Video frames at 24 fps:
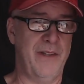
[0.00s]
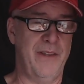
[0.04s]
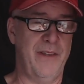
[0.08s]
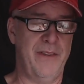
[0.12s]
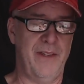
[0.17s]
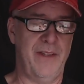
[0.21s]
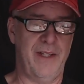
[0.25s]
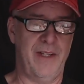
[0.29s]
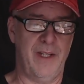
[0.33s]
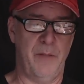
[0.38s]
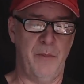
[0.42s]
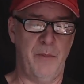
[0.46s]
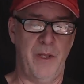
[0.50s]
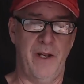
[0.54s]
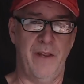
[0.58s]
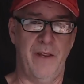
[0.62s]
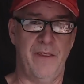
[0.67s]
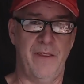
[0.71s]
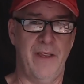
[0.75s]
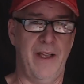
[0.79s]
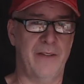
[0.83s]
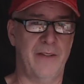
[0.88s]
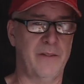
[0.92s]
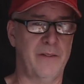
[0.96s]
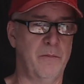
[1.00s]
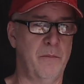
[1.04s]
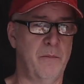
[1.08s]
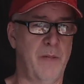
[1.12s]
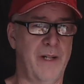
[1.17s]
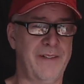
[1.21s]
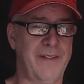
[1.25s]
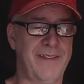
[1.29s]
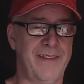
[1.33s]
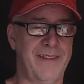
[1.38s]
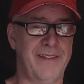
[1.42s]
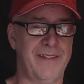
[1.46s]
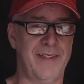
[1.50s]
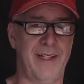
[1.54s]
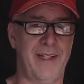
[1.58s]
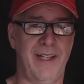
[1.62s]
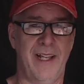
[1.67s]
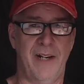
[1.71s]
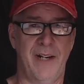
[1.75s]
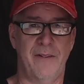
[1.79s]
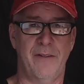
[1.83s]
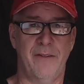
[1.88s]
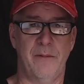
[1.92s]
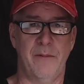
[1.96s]
I think I paid a thousand bucks because I
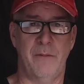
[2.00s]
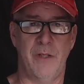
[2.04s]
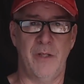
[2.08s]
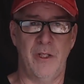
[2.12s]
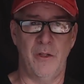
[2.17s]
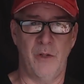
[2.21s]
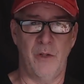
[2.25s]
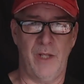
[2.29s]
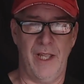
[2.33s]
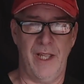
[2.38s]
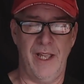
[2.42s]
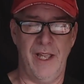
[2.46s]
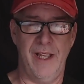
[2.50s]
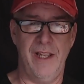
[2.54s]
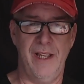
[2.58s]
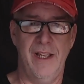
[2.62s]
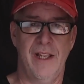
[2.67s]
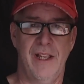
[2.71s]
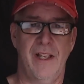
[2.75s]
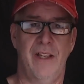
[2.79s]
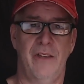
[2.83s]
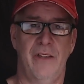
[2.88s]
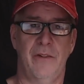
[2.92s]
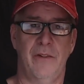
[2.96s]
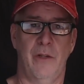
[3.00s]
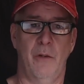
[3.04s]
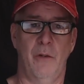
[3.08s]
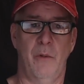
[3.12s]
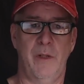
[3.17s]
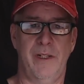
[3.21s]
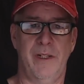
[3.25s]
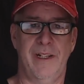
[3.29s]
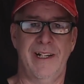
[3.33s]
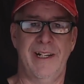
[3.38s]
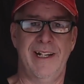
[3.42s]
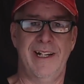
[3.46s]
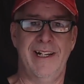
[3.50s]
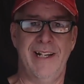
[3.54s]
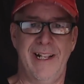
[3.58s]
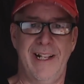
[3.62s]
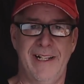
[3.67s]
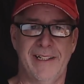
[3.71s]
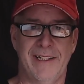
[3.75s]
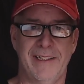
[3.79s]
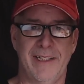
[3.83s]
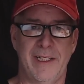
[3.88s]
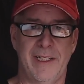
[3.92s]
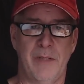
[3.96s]
got it from the UK, so I wouldn't get
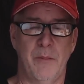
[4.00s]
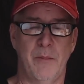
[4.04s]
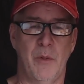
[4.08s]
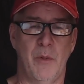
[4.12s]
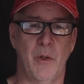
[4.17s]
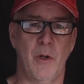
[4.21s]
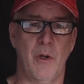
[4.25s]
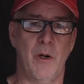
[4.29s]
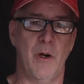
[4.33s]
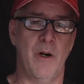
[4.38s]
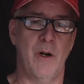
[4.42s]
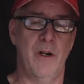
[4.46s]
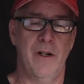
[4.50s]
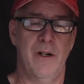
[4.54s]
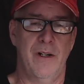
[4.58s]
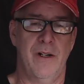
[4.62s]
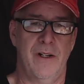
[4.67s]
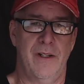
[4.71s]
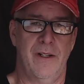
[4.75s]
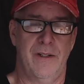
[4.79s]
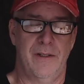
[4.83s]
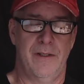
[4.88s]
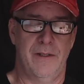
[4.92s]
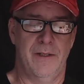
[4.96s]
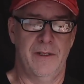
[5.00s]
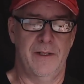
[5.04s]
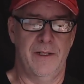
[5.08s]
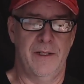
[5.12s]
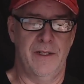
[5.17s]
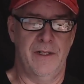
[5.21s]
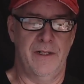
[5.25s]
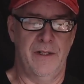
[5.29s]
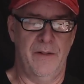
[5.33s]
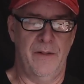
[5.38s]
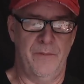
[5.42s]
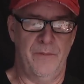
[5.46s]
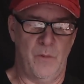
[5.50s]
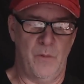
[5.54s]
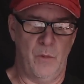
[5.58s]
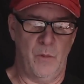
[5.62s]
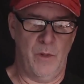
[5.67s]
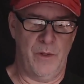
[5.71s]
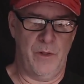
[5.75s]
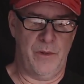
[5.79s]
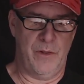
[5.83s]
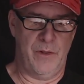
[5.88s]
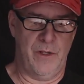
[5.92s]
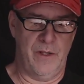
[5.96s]
nailed at the border uh,
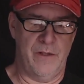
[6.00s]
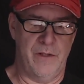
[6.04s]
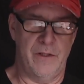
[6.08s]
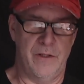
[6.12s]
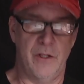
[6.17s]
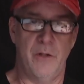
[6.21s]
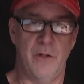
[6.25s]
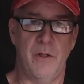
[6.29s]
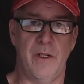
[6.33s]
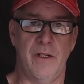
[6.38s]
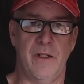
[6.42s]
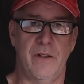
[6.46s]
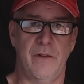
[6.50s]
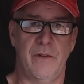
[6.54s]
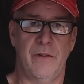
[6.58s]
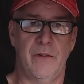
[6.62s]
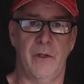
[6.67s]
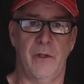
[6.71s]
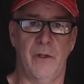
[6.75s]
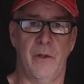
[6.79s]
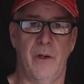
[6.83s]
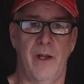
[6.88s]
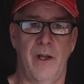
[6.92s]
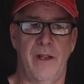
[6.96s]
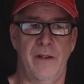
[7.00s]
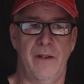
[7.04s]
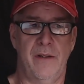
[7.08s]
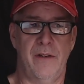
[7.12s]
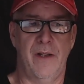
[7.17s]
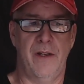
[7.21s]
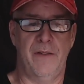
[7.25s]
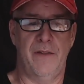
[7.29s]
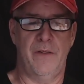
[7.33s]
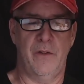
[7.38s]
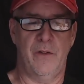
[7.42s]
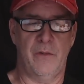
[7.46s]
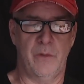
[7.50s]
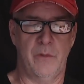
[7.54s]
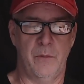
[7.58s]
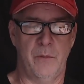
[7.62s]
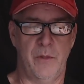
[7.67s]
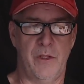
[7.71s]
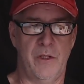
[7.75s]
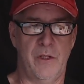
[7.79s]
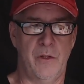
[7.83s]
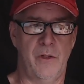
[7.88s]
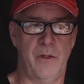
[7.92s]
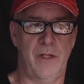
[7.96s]
with uh, duty. So I got this from
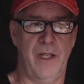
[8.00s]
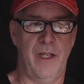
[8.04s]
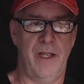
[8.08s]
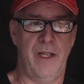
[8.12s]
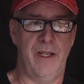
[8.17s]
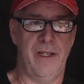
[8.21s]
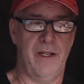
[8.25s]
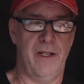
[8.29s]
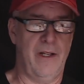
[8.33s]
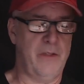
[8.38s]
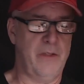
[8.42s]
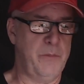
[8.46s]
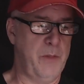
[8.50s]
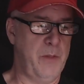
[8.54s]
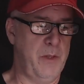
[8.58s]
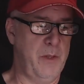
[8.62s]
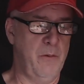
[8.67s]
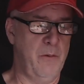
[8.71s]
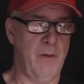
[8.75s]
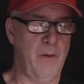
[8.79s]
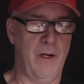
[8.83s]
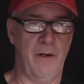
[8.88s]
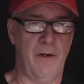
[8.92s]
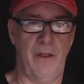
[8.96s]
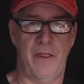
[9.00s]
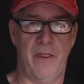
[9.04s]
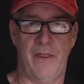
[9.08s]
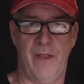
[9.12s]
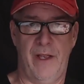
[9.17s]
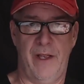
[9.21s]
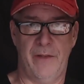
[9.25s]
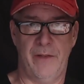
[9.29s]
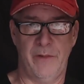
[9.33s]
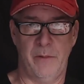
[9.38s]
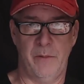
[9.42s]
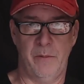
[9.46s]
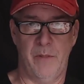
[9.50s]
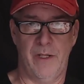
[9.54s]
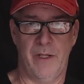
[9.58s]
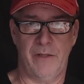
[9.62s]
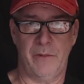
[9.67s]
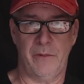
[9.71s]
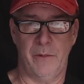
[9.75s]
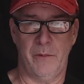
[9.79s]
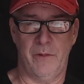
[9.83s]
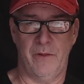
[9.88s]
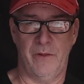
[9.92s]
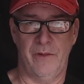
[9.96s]
the UK. It cost me around a thousand
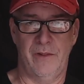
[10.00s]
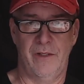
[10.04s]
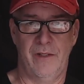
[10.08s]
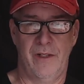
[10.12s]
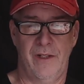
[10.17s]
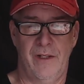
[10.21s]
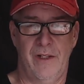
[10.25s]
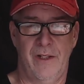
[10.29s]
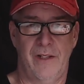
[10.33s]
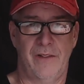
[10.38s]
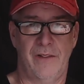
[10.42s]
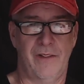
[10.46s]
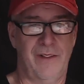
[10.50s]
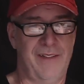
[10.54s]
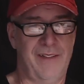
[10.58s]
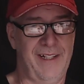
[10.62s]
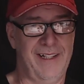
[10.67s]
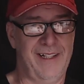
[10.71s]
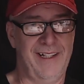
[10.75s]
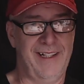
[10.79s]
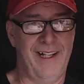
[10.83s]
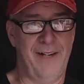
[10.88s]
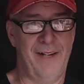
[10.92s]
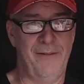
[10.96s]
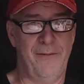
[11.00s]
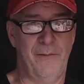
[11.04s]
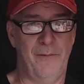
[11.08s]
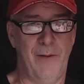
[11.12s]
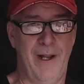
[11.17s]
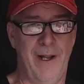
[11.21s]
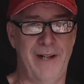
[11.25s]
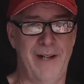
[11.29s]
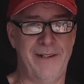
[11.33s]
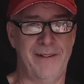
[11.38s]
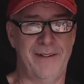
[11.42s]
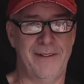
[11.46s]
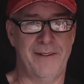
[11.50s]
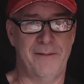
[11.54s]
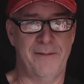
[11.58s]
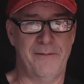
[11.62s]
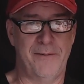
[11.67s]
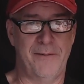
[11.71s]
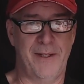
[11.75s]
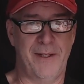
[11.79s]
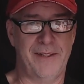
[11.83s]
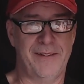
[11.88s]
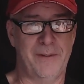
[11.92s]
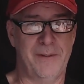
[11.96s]
bucks, which is it's gonna take a lot of watches to
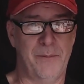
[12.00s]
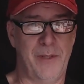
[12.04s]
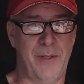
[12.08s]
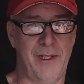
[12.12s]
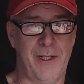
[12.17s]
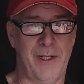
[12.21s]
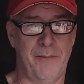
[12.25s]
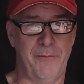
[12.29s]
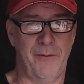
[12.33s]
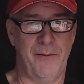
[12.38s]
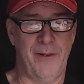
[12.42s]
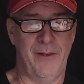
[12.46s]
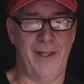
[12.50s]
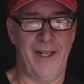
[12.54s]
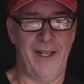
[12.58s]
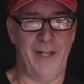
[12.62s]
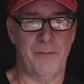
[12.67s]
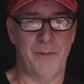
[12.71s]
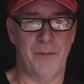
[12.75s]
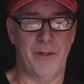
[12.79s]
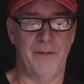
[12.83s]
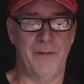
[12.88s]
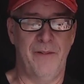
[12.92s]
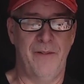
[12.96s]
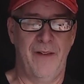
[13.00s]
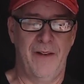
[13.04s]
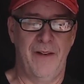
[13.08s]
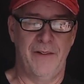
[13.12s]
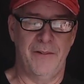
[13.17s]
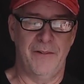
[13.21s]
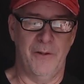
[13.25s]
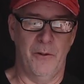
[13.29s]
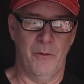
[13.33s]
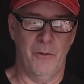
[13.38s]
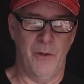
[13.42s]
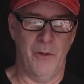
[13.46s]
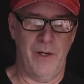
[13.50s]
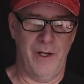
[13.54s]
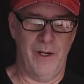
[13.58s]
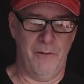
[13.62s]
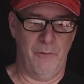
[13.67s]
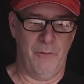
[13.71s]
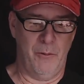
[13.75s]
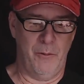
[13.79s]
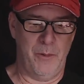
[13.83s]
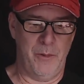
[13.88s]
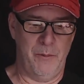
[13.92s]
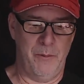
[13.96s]
fix to make up for that. But don't worry, I
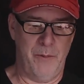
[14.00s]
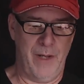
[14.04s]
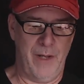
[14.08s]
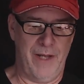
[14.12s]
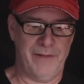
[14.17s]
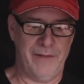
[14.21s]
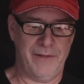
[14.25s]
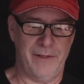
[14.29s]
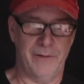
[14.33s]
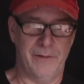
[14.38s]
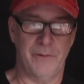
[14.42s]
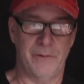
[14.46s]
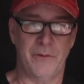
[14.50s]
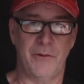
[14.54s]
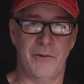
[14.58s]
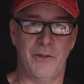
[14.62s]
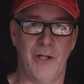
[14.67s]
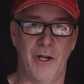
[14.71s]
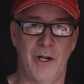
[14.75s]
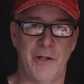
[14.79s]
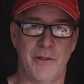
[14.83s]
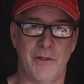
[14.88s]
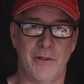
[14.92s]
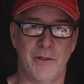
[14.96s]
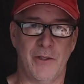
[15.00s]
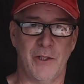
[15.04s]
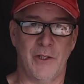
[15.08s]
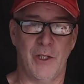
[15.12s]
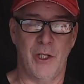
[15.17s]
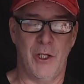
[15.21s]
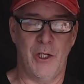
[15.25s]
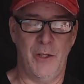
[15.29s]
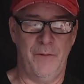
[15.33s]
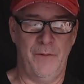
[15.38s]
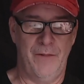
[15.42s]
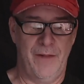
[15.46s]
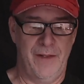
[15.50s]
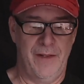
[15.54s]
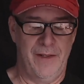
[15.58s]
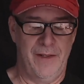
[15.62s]
won't be passing those charges along.